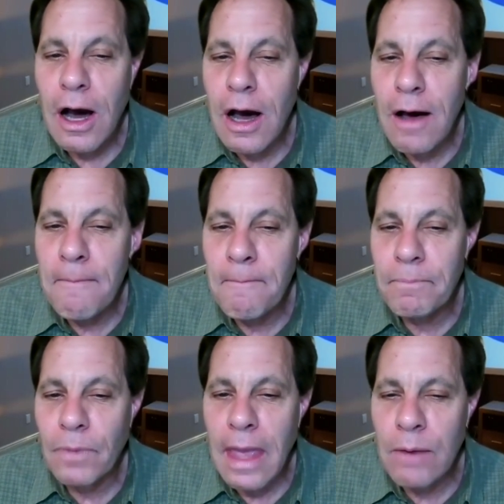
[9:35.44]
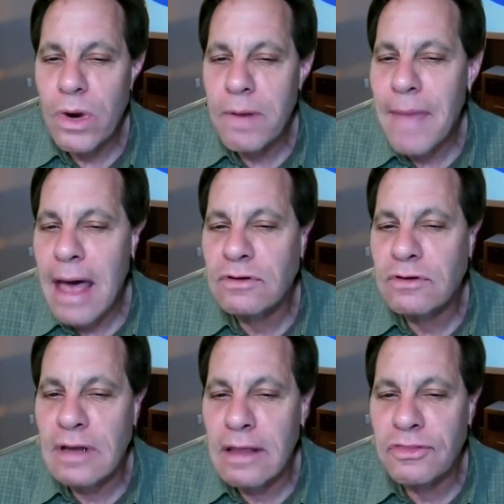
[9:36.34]
Um, and what
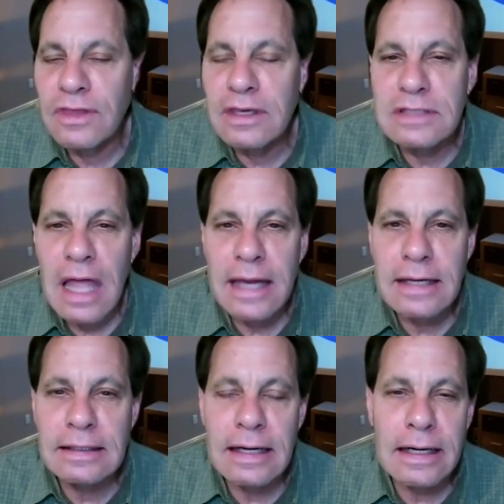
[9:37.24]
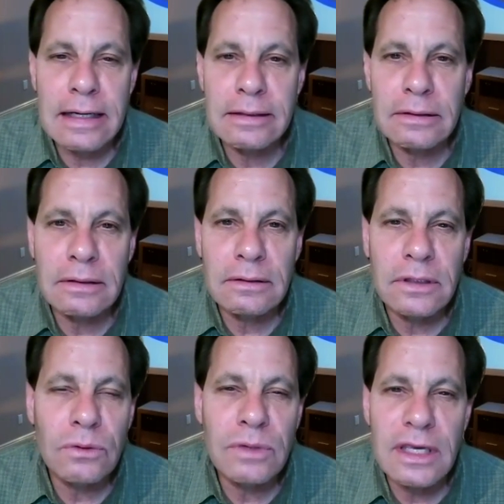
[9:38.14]
about uh, things like uh,
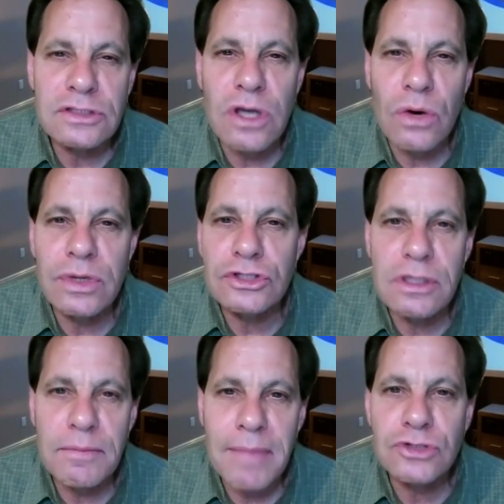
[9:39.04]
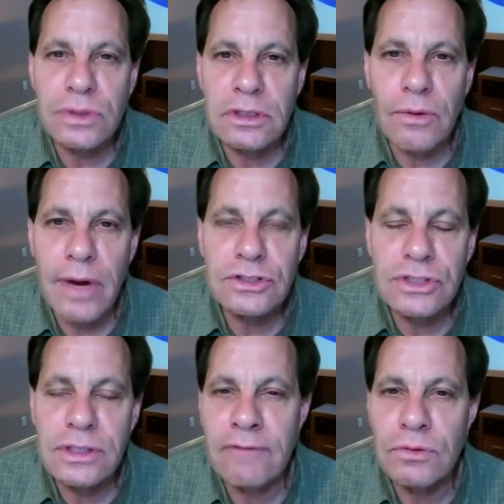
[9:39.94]
you know keystone and geometric
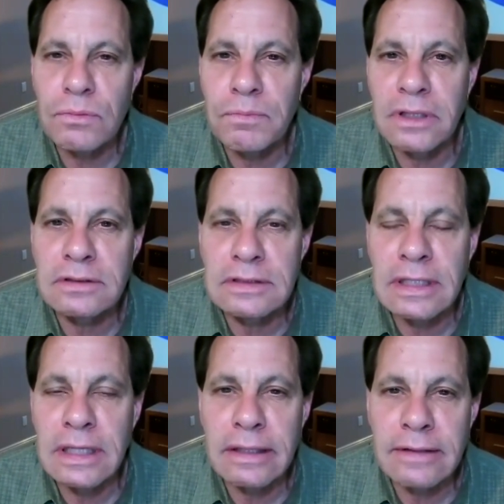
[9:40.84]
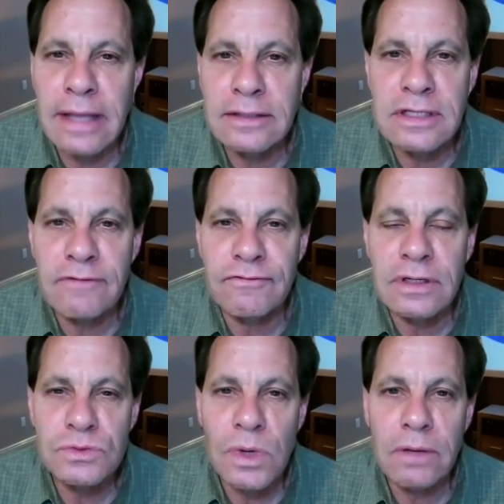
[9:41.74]
correction? Have you built uh, that stuff
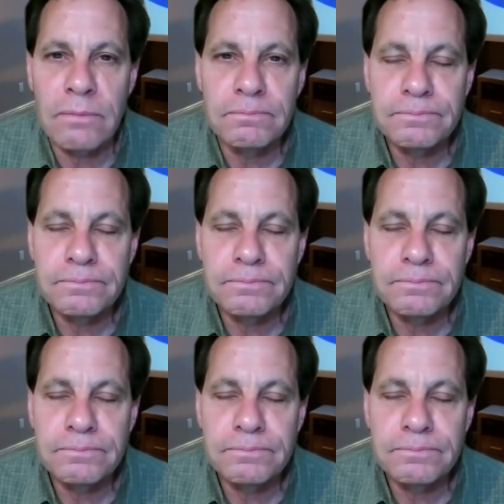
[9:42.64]
in as well?